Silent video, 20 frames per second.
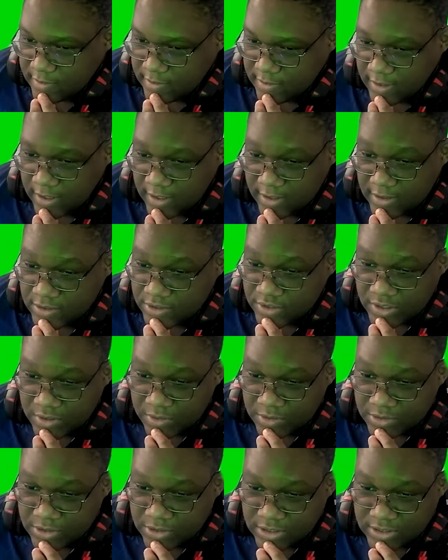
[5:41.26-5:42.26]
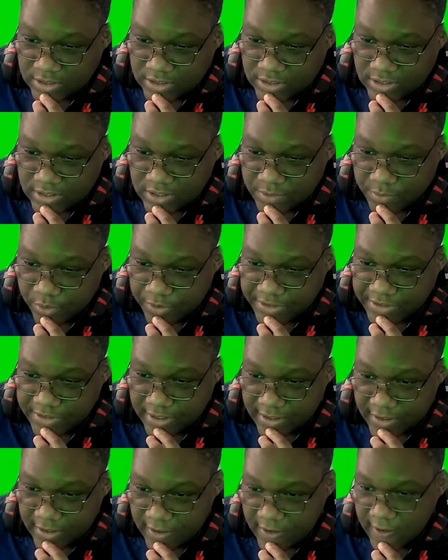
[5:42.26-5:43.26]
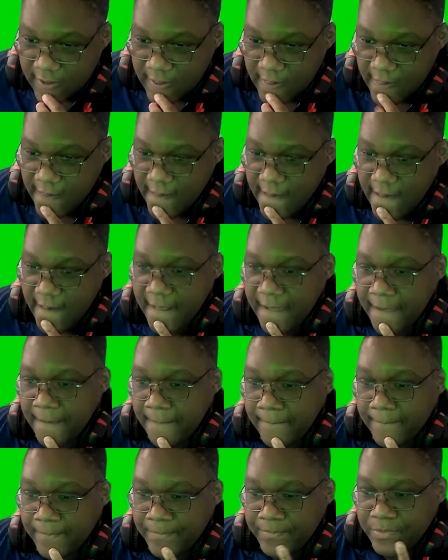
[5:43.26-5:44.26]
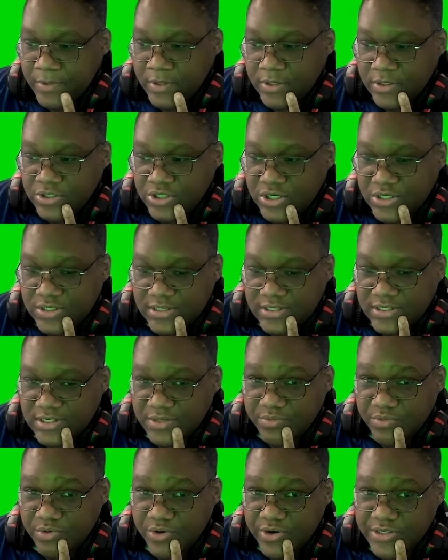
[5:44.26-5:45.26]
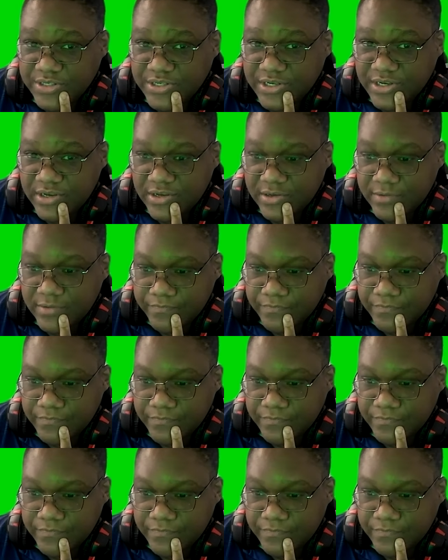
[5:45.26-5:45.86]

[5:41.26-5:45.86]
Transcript: It was just disappointing. Just disappointing.